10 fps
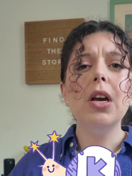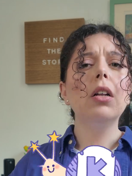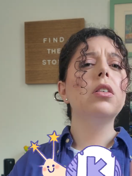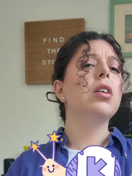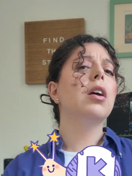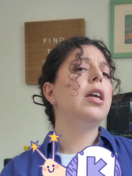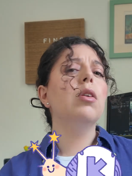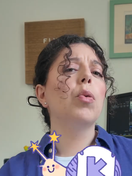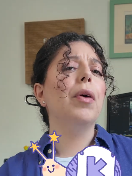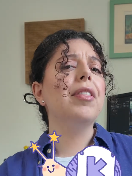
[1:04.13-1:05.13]
the unsung
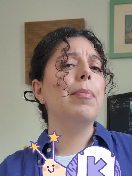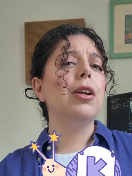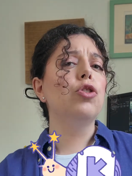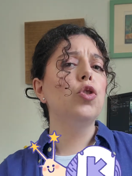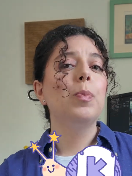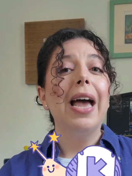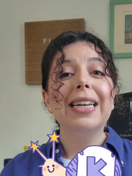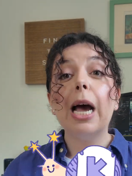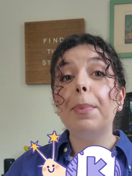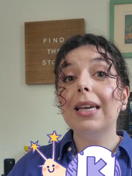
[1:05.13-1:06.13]
hero of the bunch.
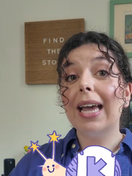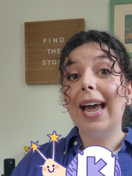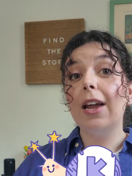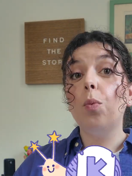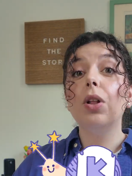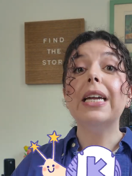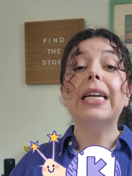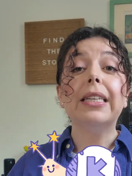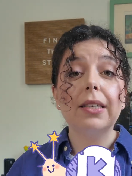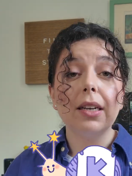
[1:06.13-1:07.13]
Tapping K will
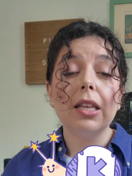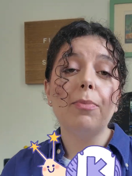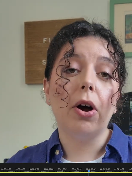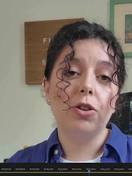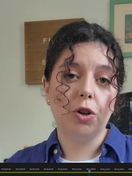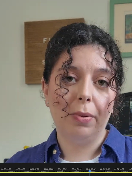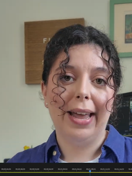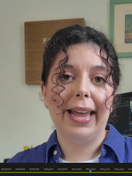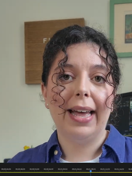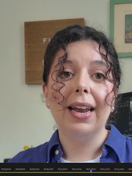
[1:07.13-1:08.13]
instantly pause your
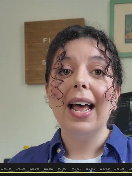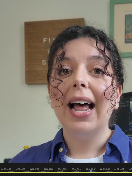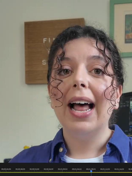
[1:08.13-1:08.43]
playhead,